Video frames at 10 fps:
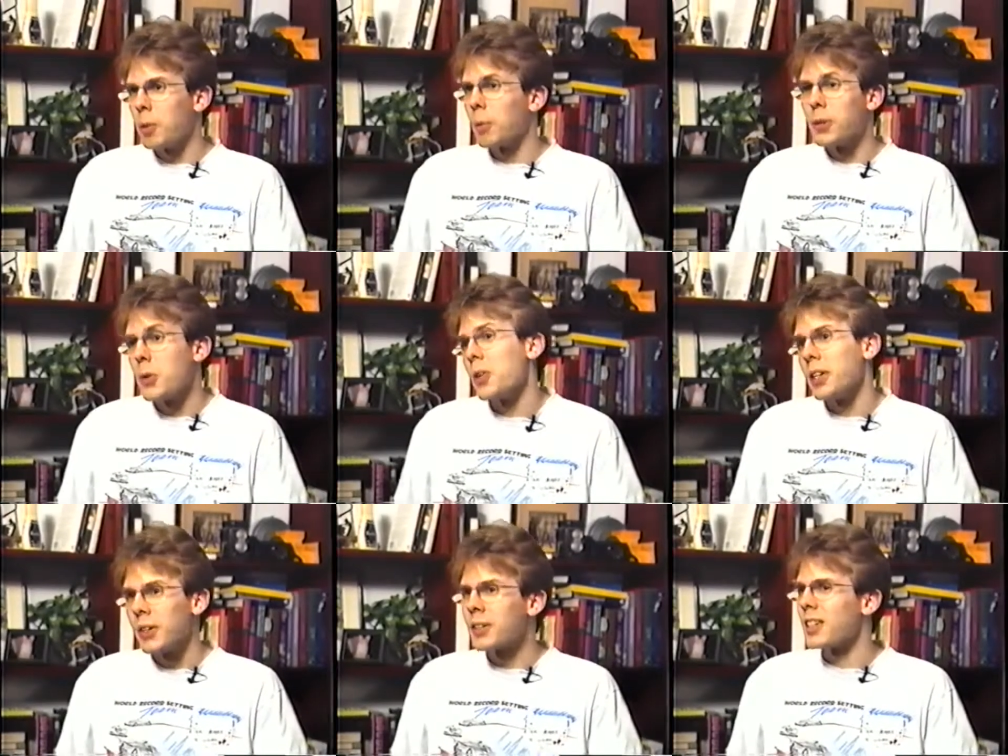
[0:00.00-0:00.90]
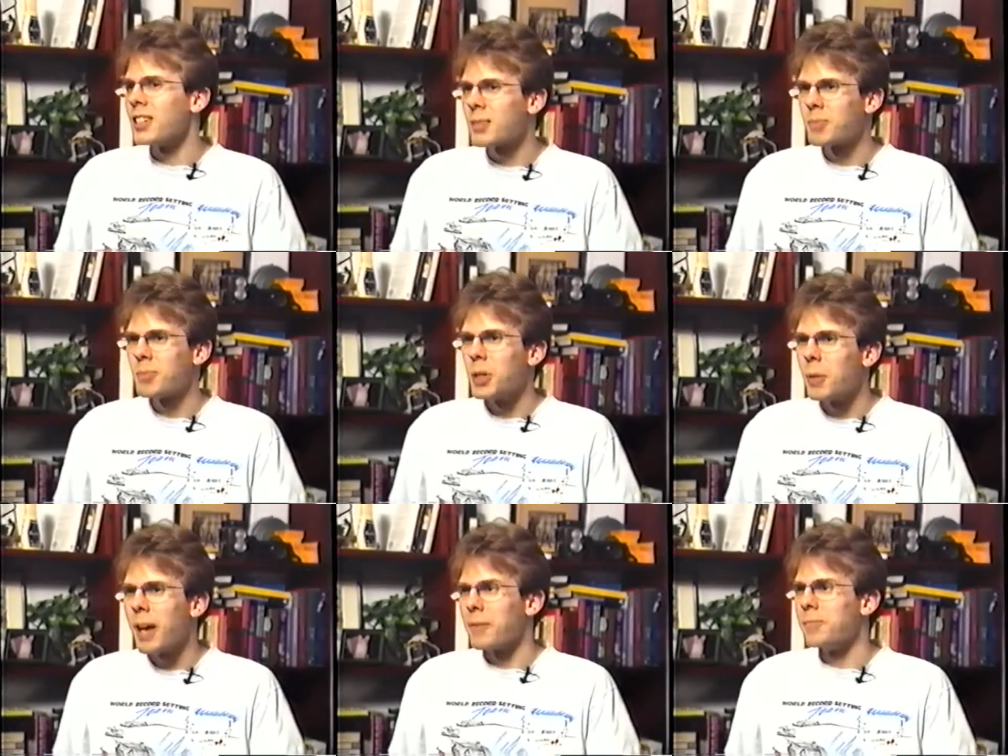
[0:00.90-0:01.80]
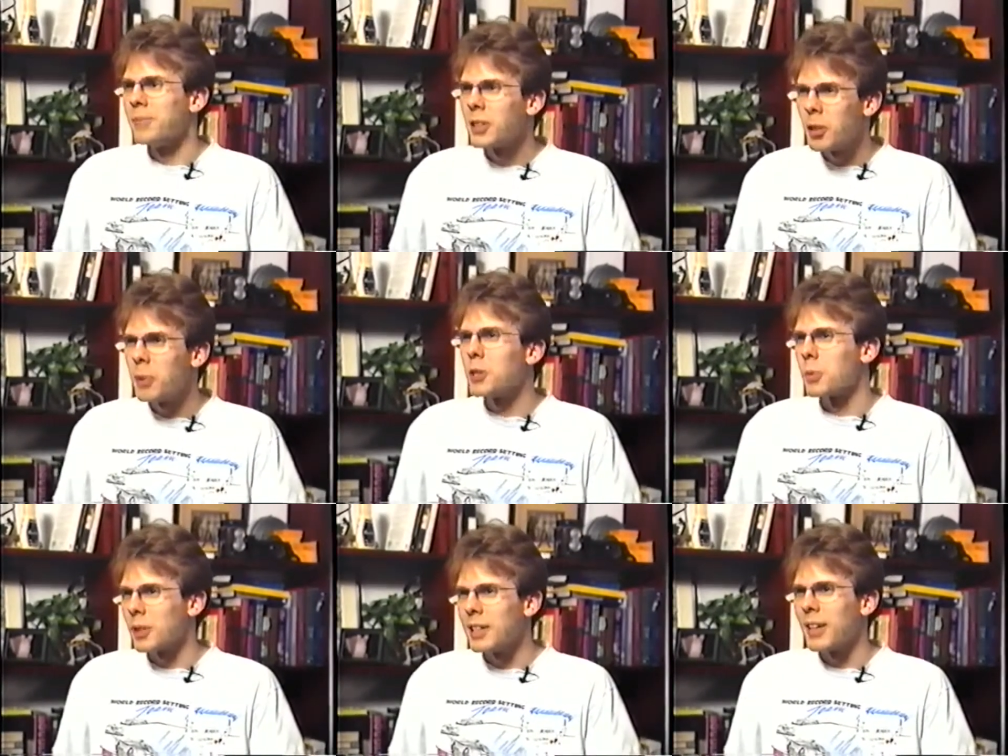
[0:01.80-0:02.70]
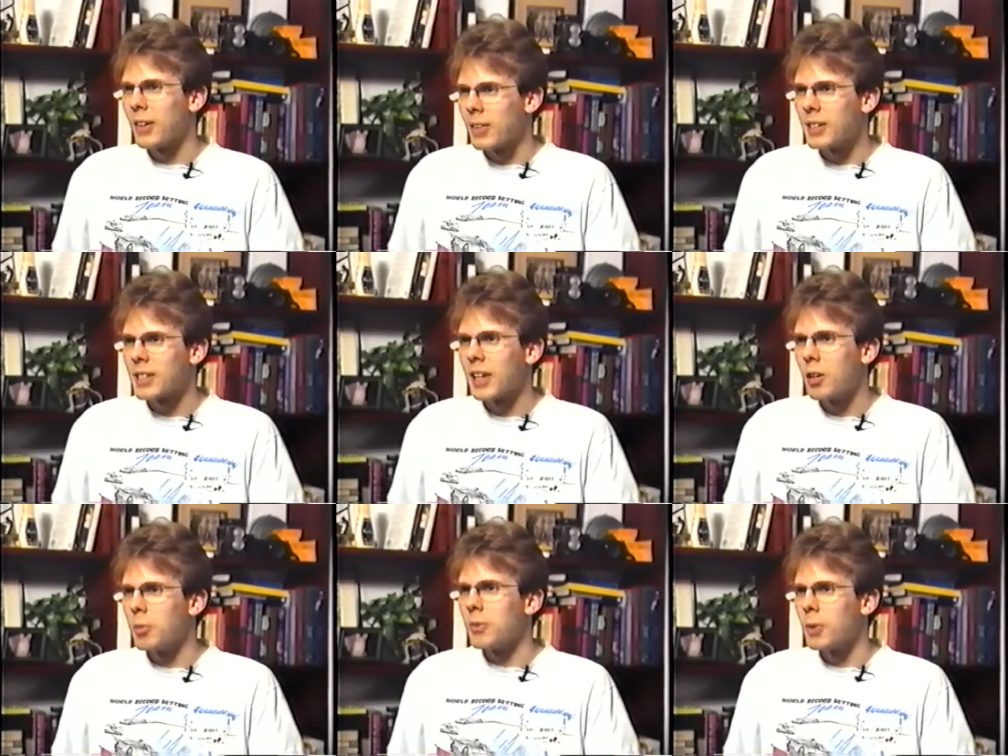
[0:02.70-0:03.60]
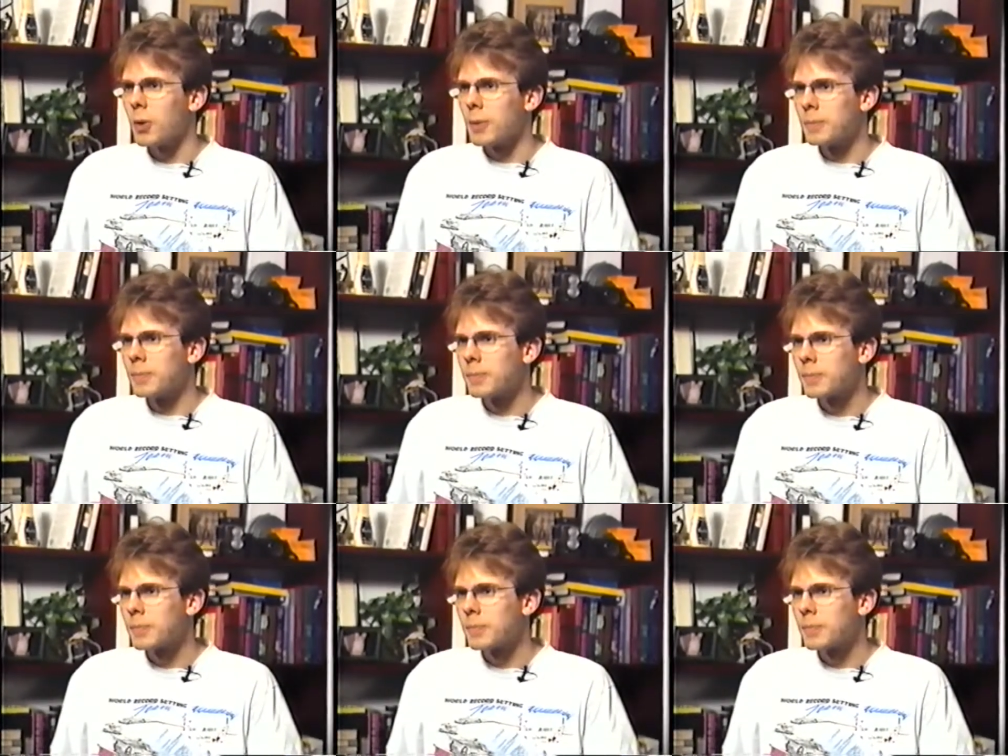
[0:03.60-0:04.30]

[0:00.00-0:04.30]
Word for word: out what we're doing here, because, you know, we haven't, nobody's really done it on this scale before.